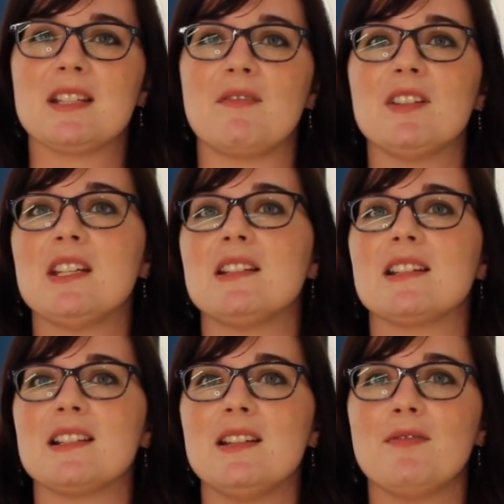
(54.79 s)

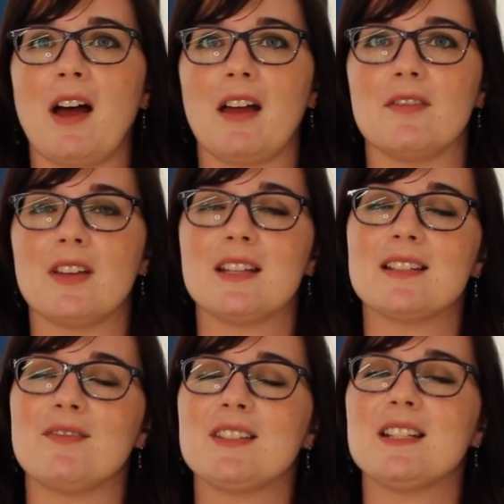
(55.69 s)
1765 and
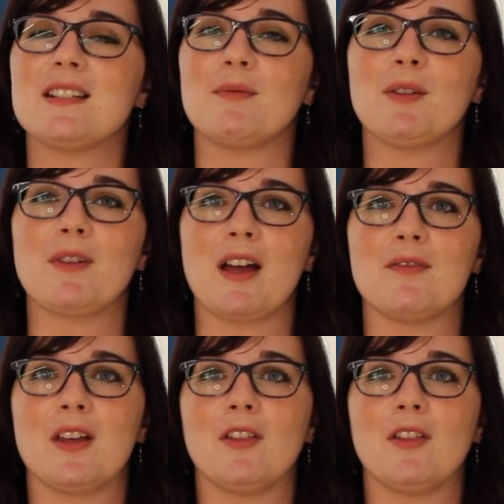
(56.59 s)
1775